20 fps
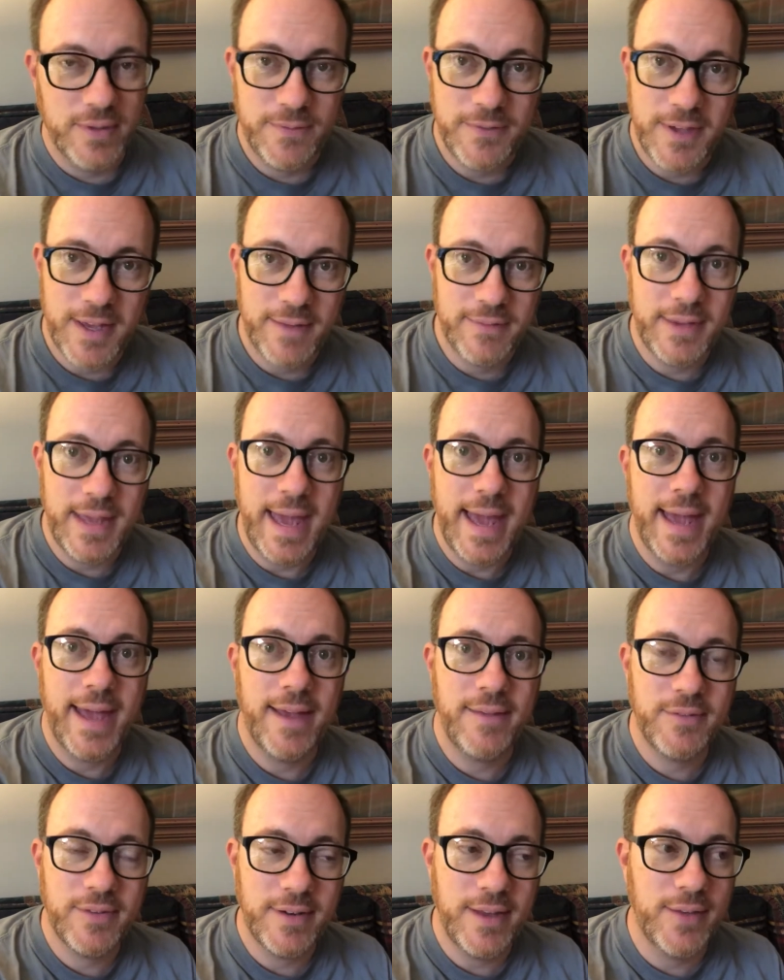if you have
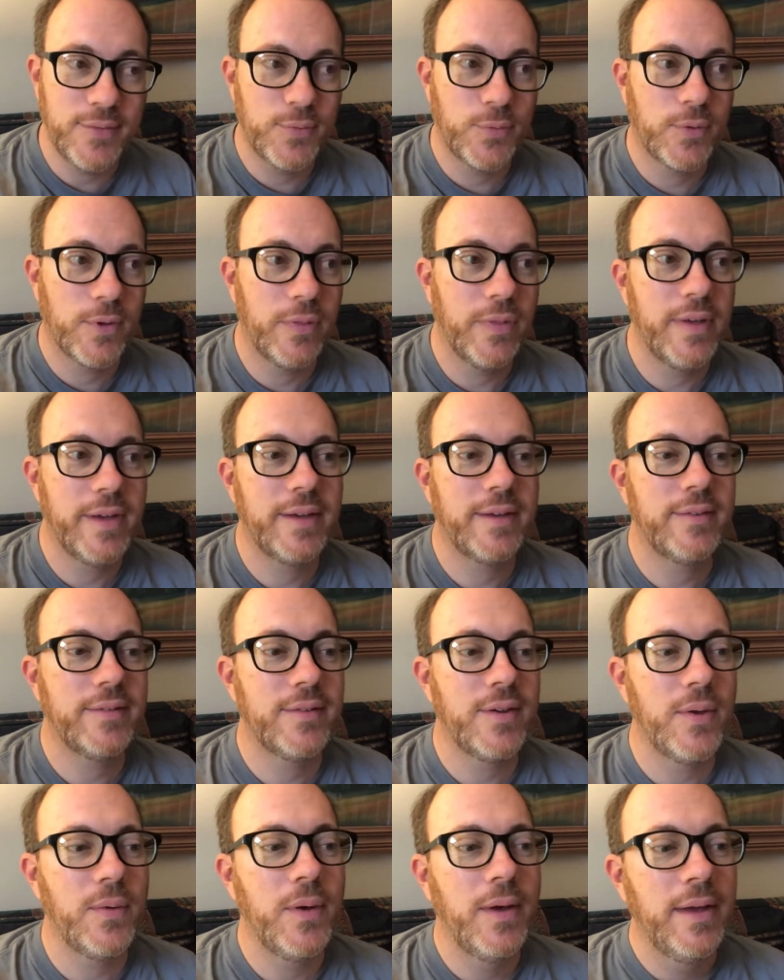calves and that sort of thing.
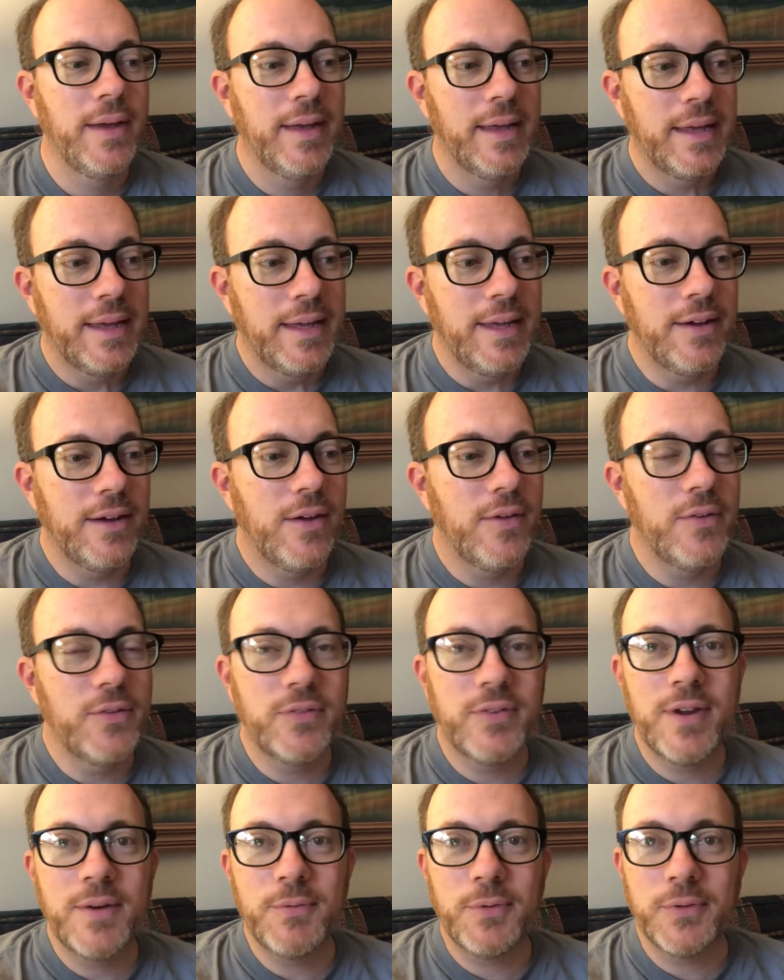So, there's
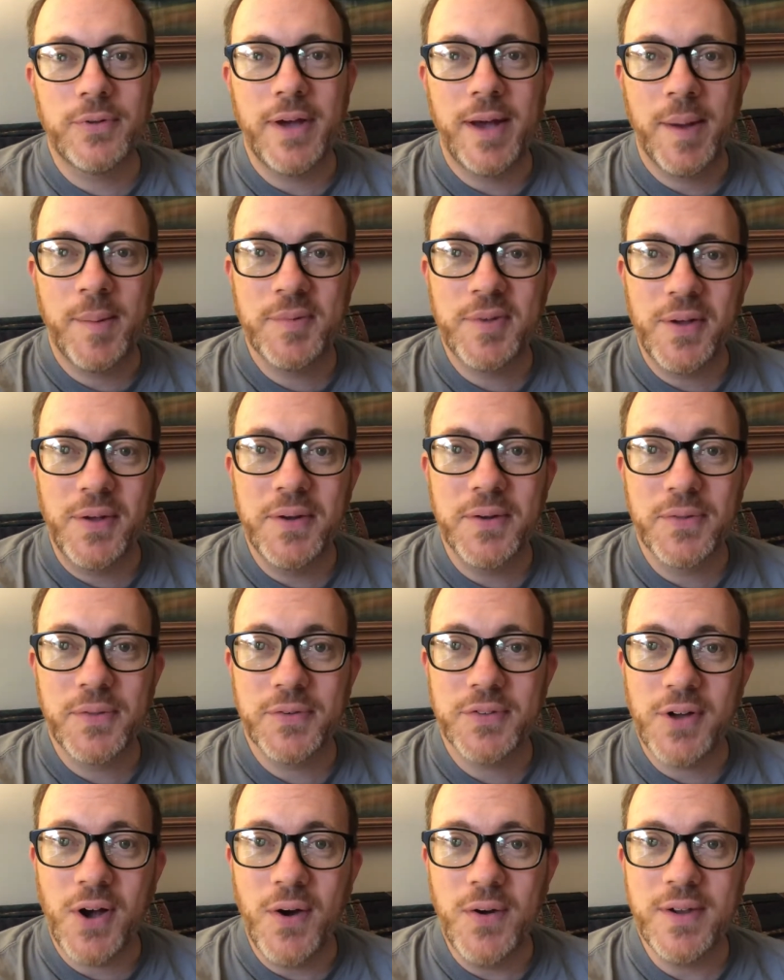several times I'll hear the
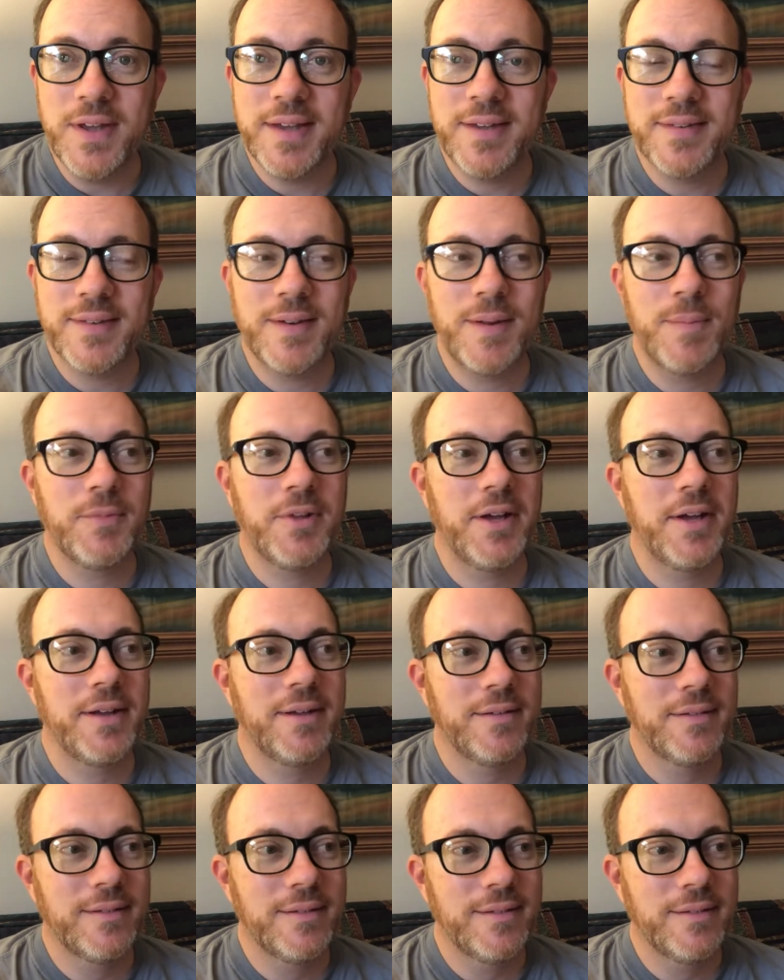donkeys and I'm like,
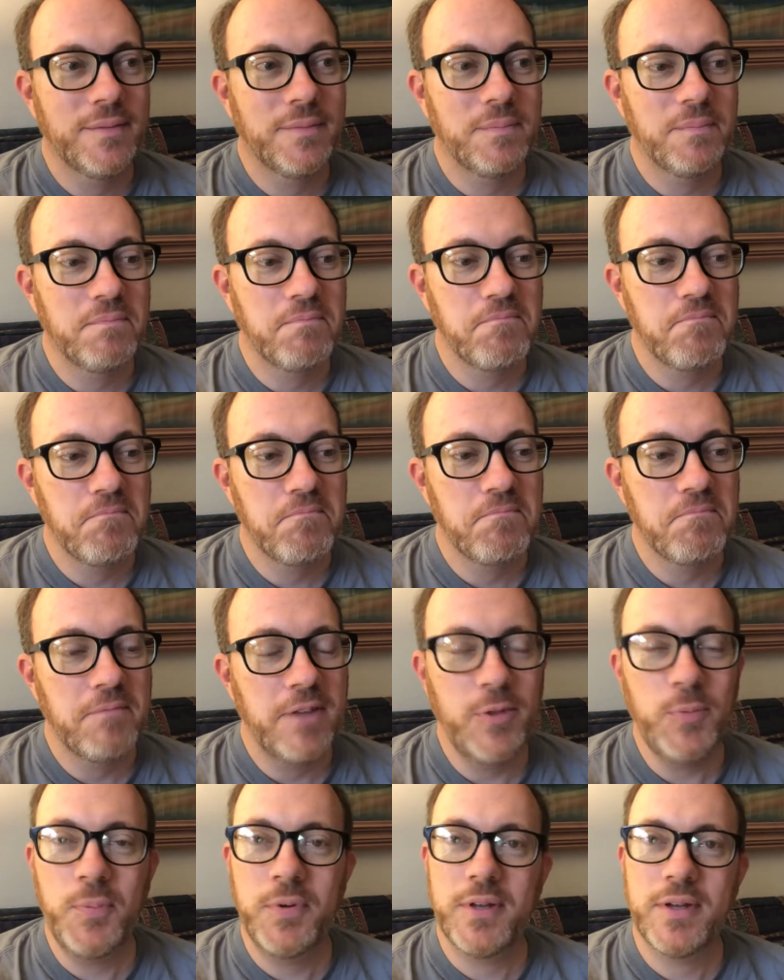
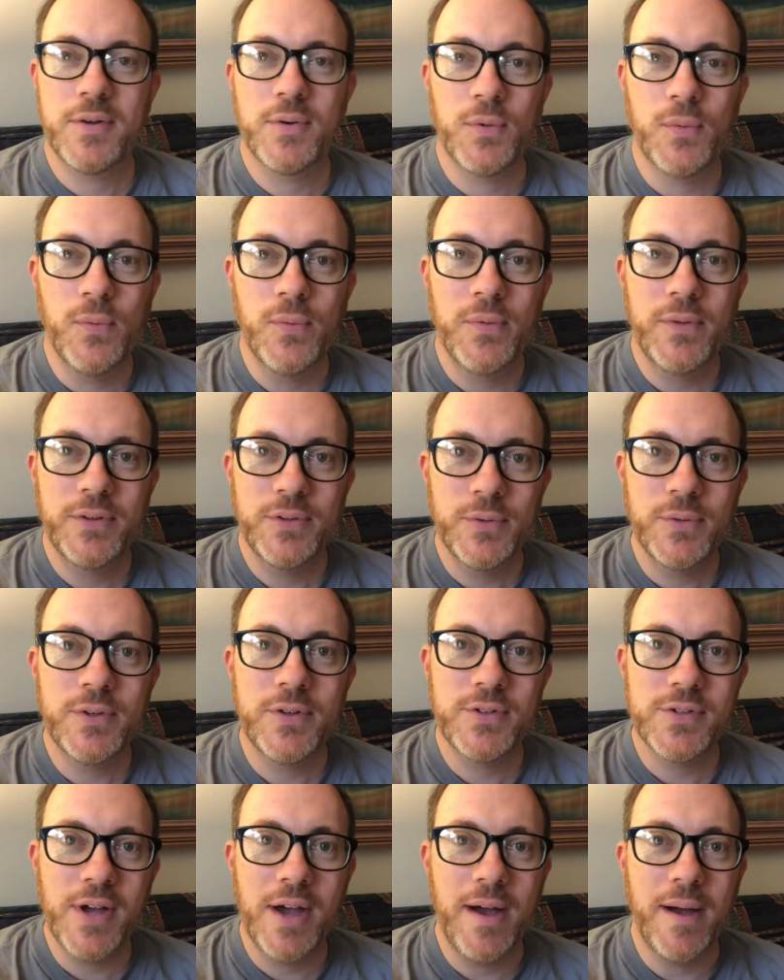that's pretty cool. They're doing their
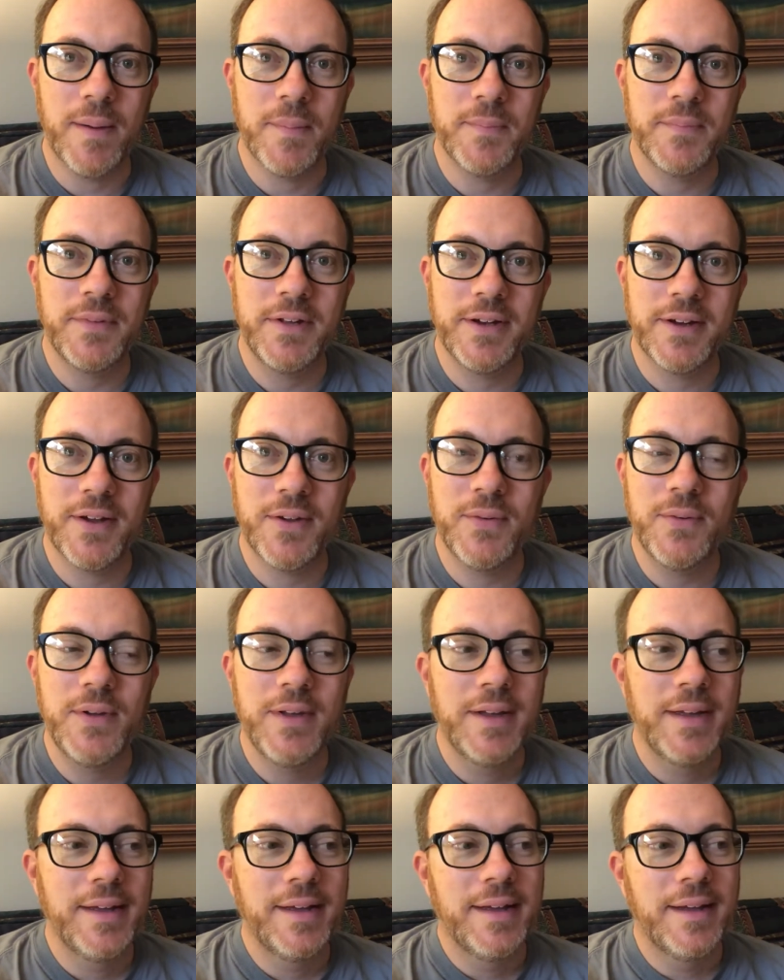job,
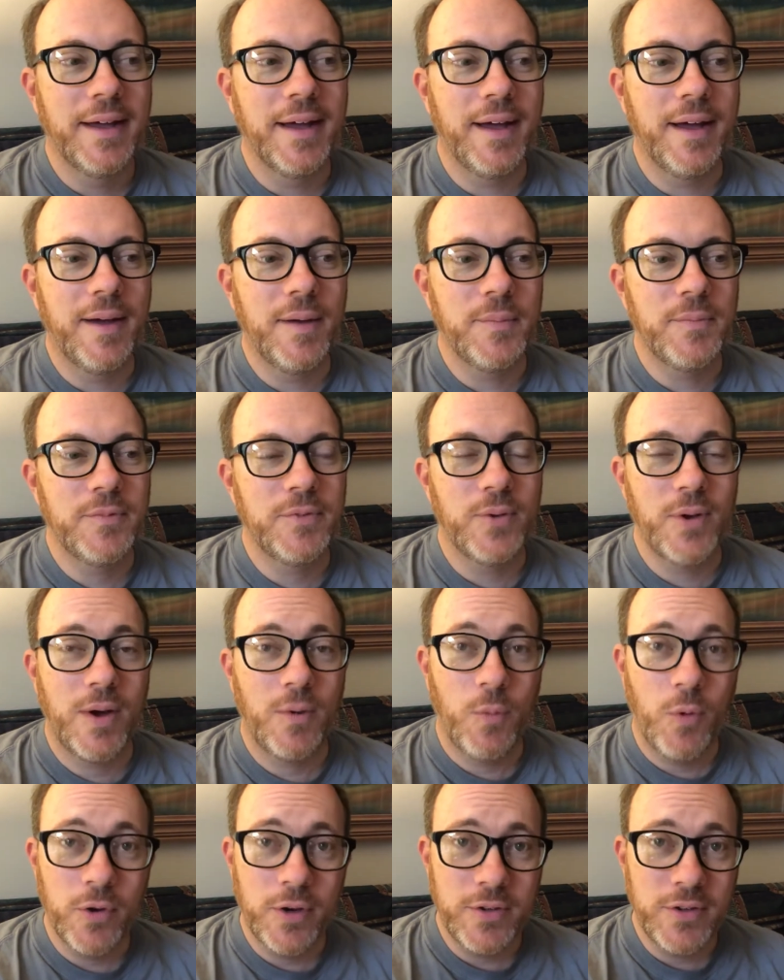Do I
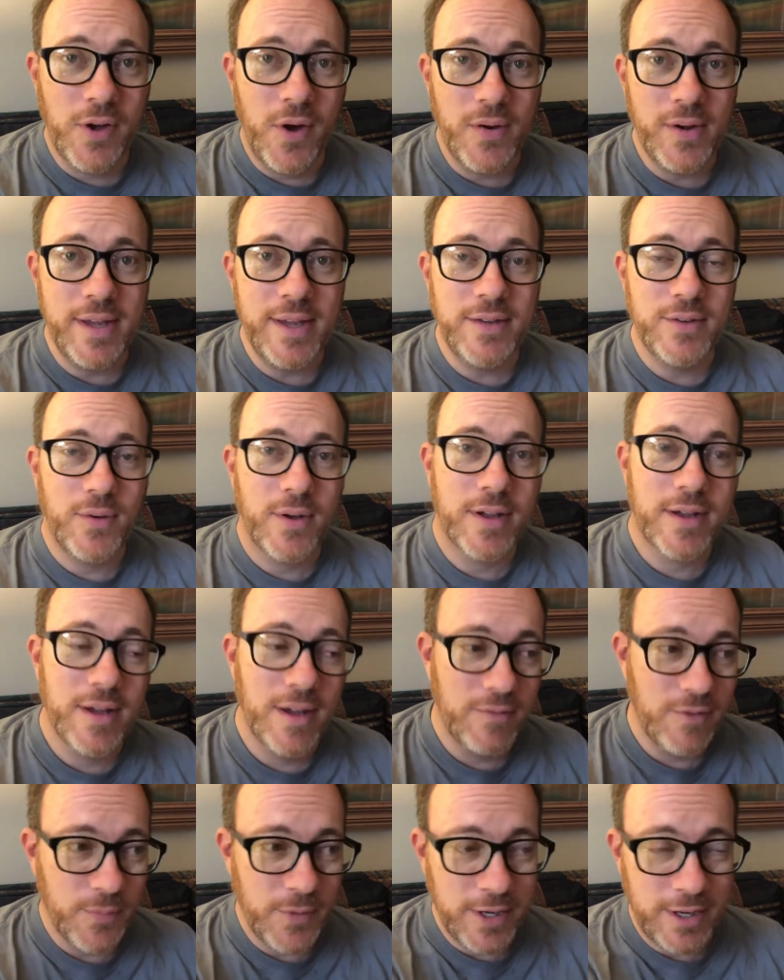want a donkey? Do I
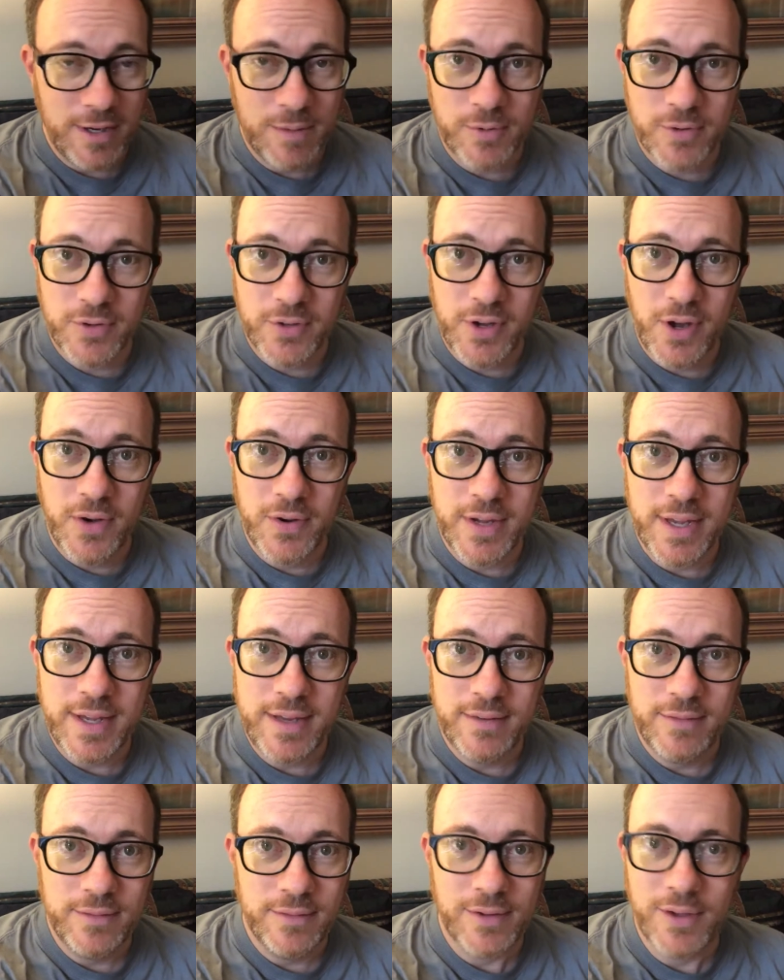covet my neighbor's
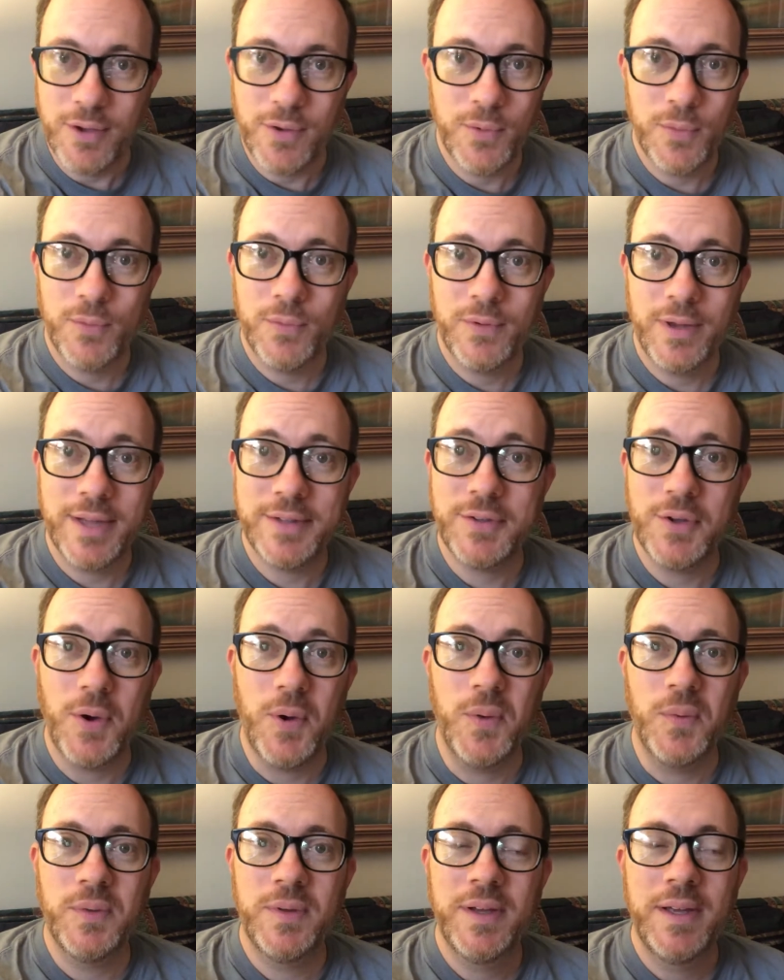donkey? No, I
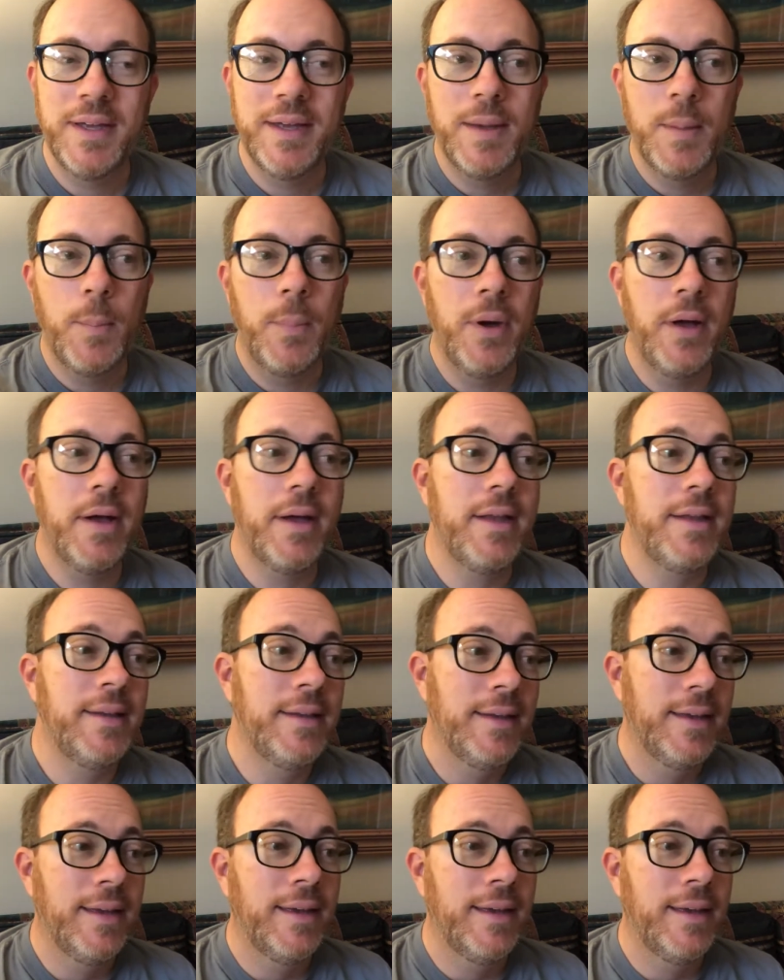don't. But